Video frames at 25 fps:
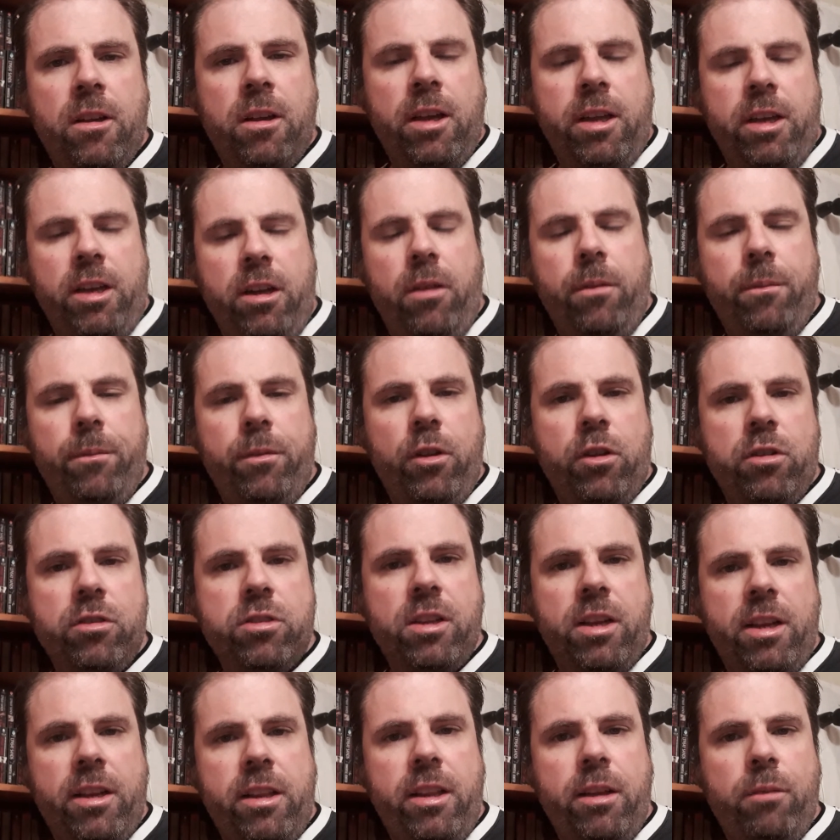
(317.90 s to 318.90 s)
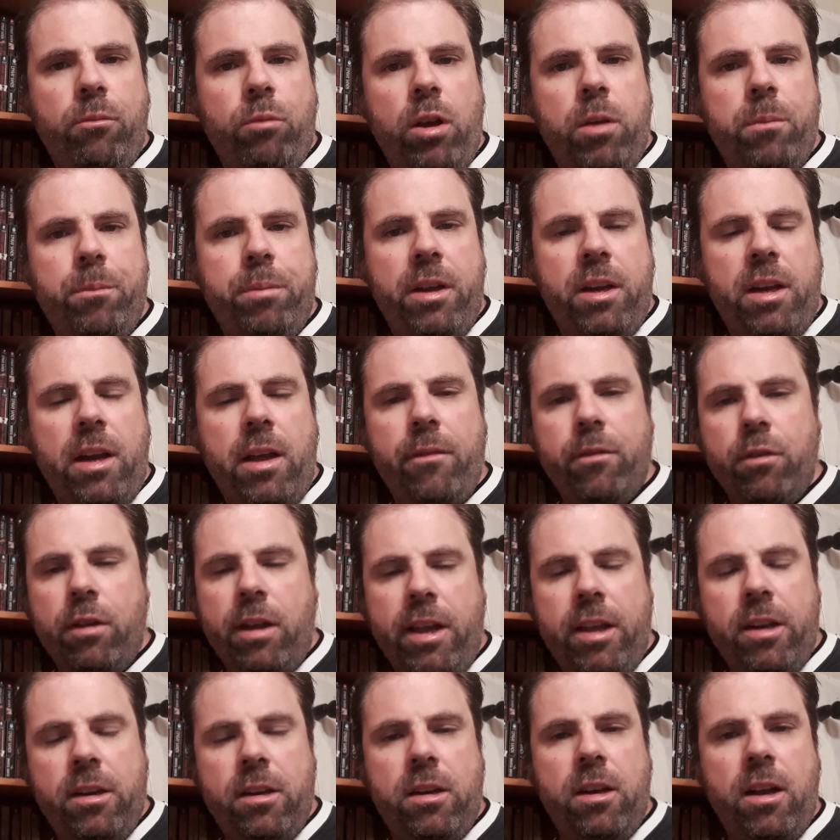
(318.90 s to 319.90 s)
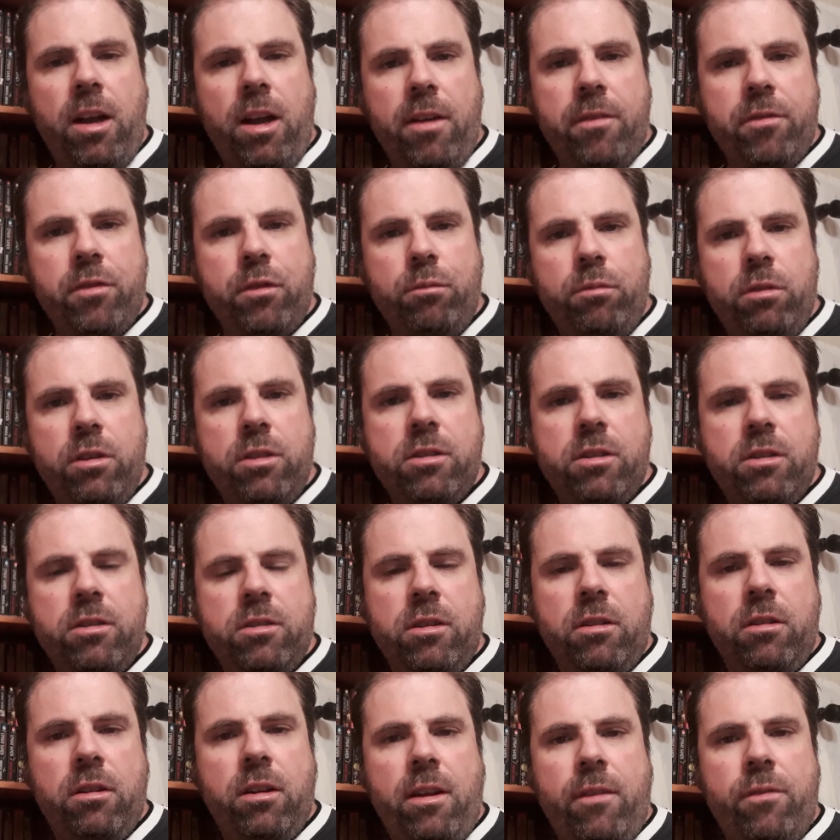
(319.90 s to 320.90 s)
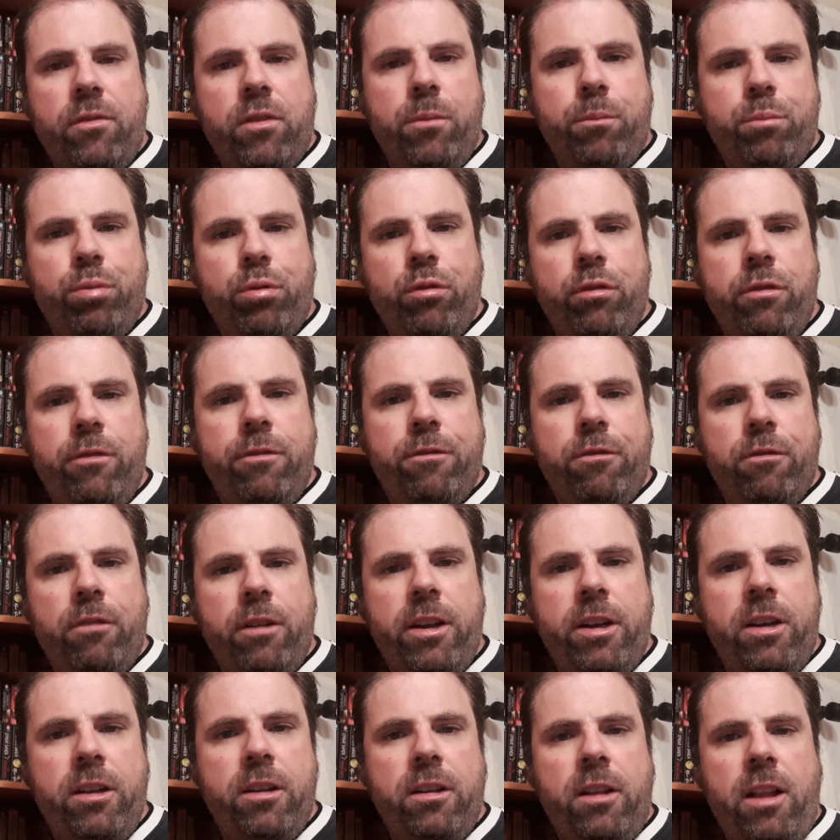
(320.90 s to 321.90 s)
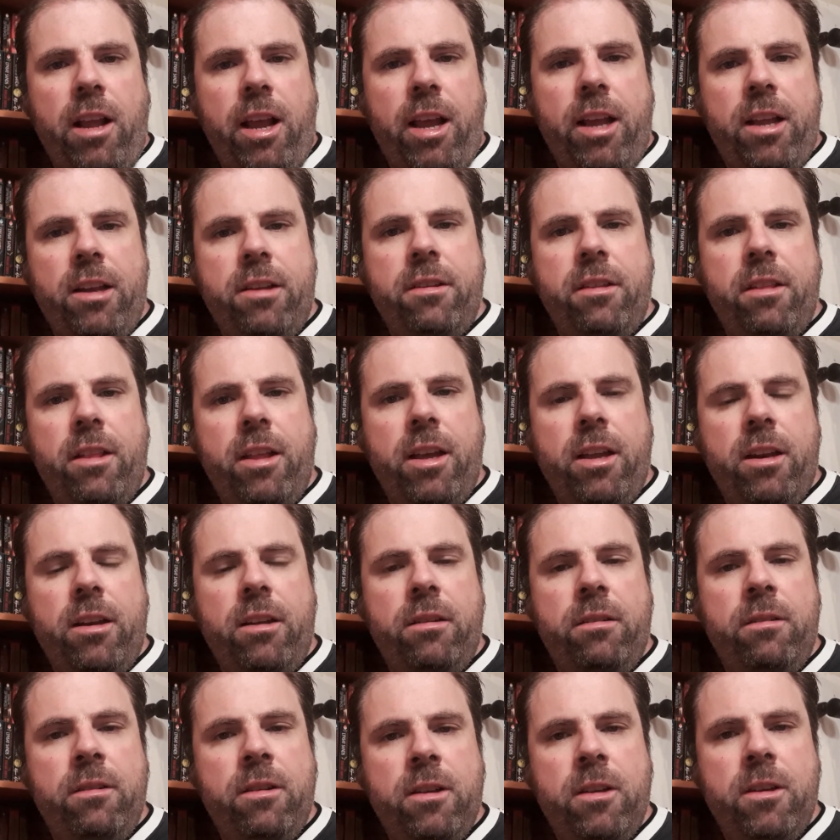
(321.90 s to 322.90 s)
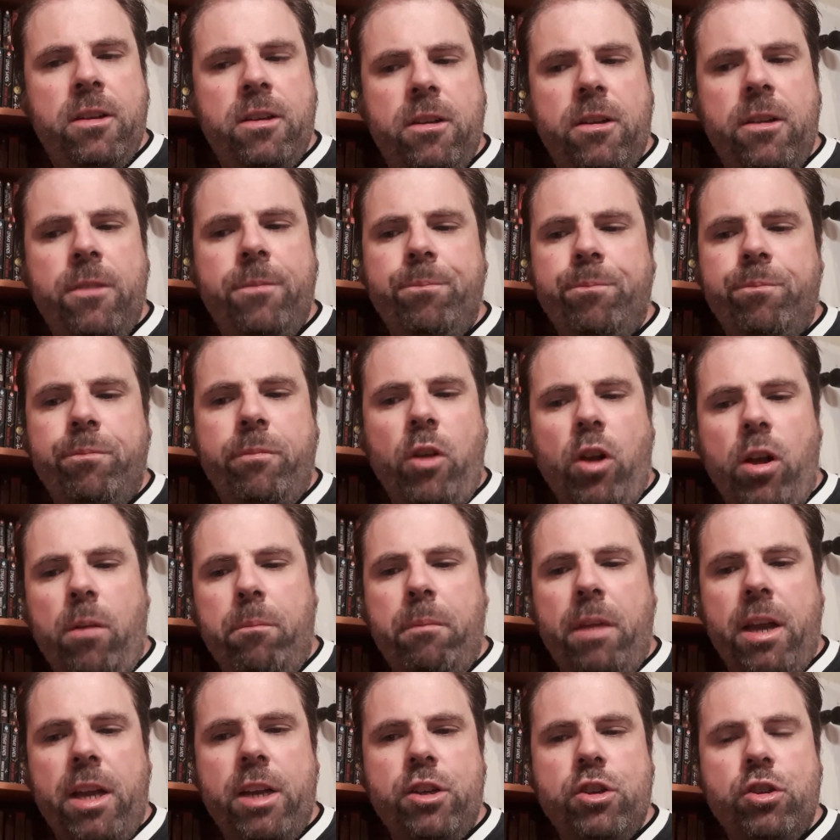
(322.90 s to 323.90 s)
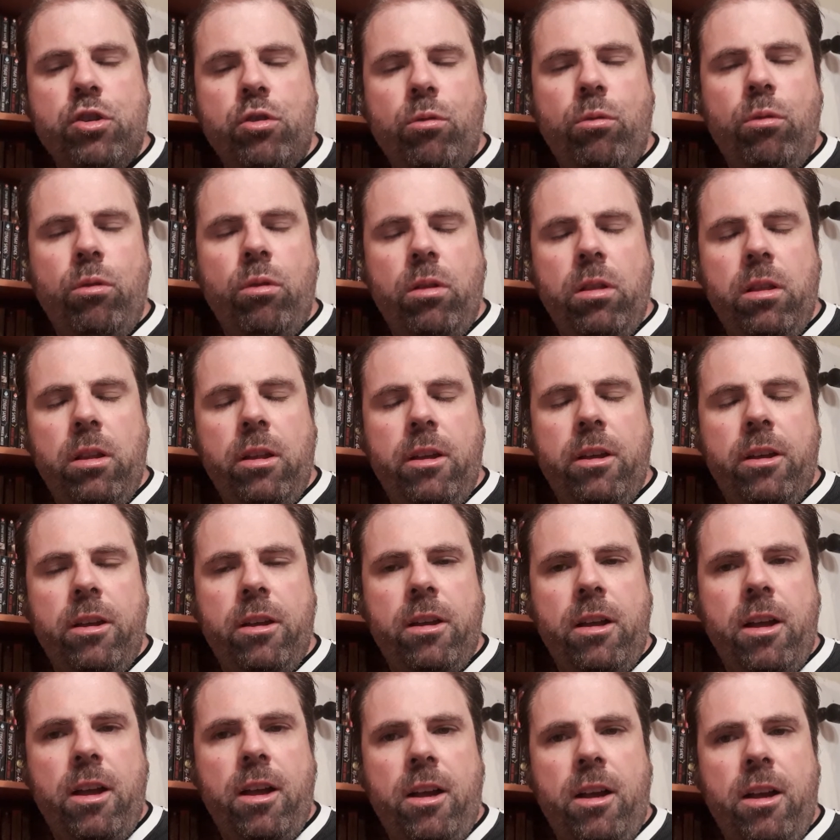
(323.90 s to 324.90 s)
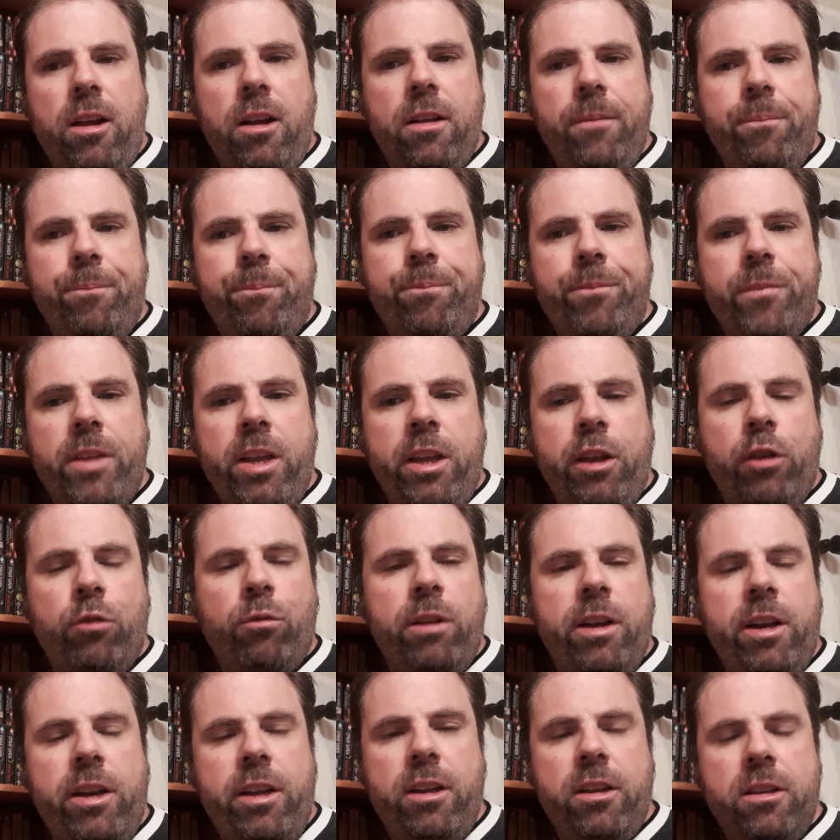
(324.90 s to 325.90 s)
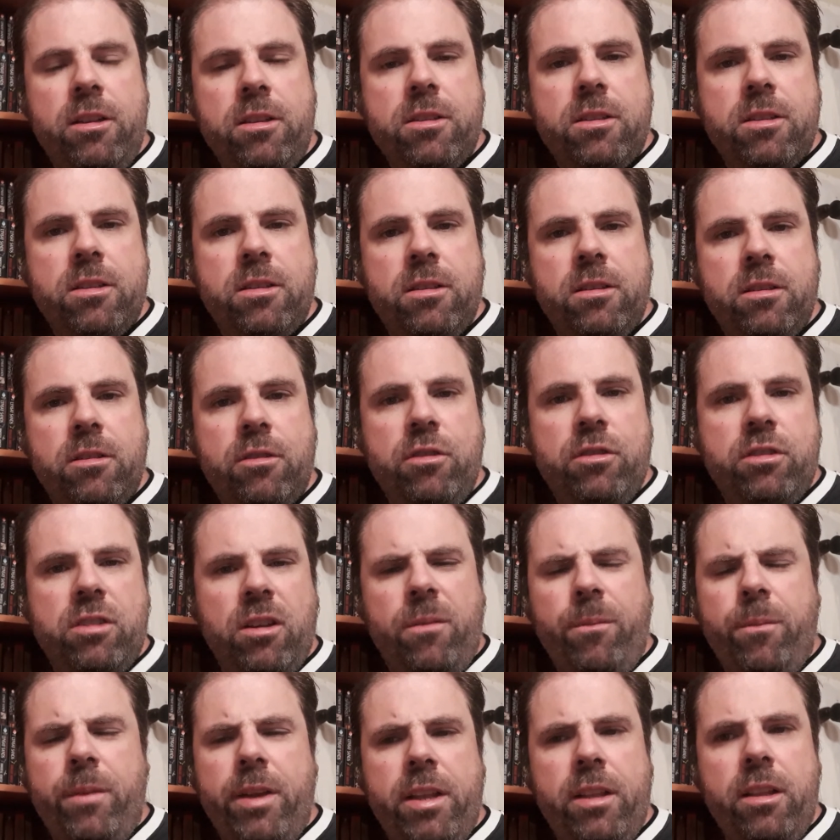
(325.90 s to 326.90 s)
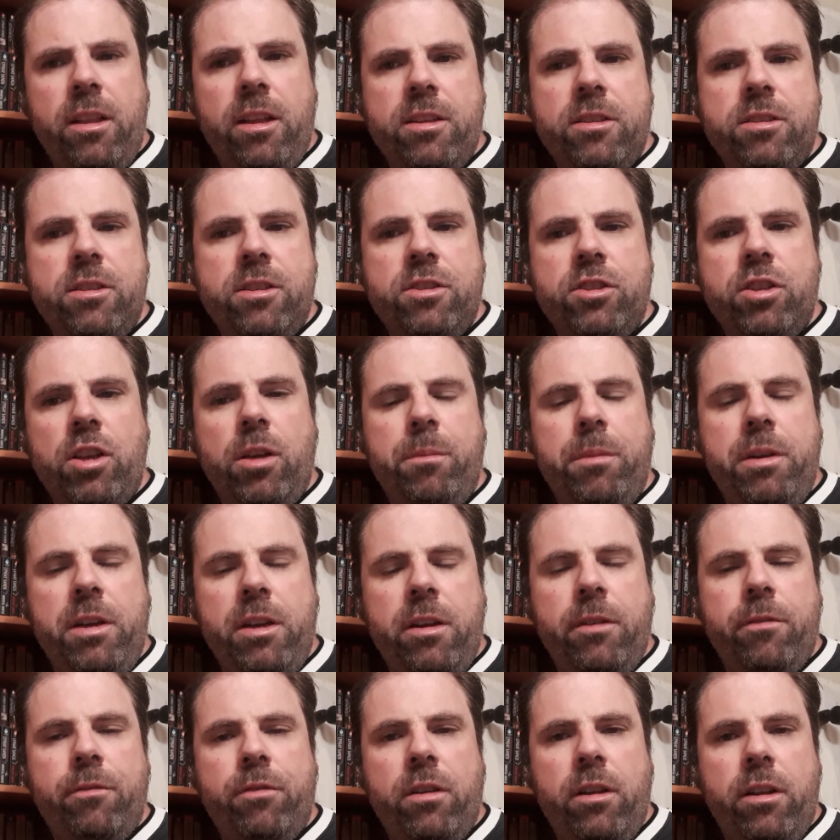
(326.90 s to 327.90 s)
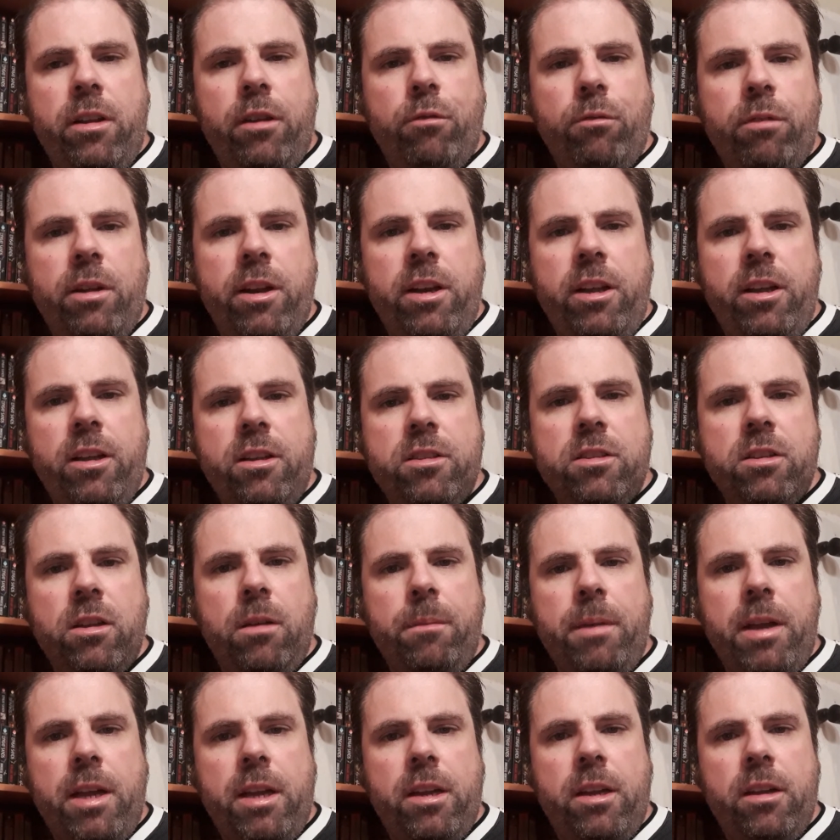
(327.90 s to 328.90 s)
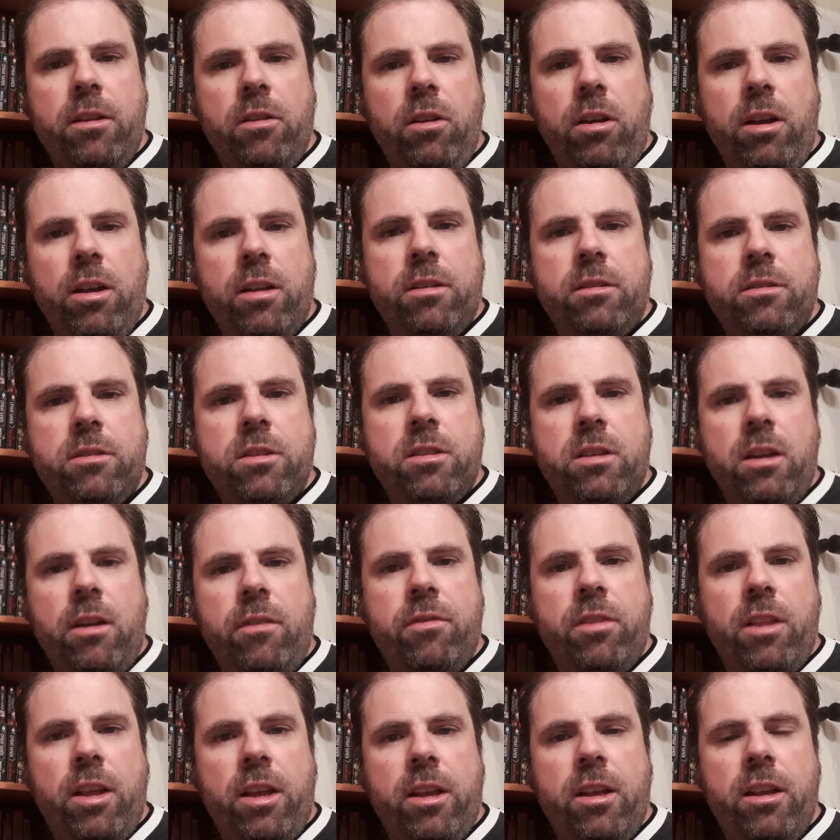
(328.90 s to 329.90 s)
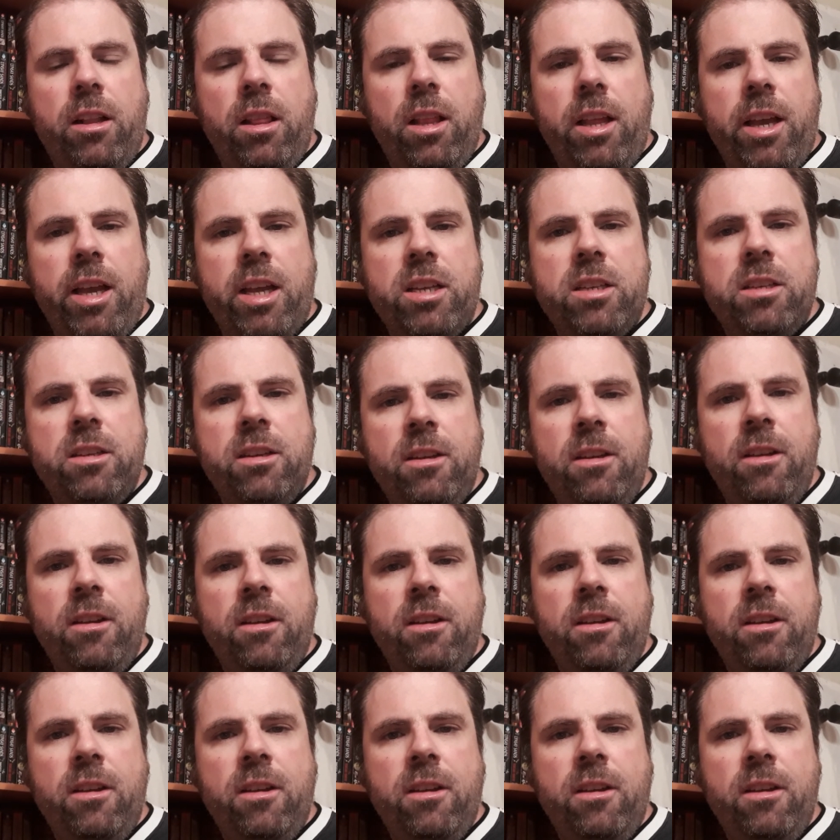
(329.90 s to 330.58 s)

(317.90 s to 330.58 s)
And I'm not saying there won't be another edit afterwards, because I'm going to have to proofread it and then like make sure all the ingredients, because I mean there's just so many different ingredients I'm adding, like stuff they collect,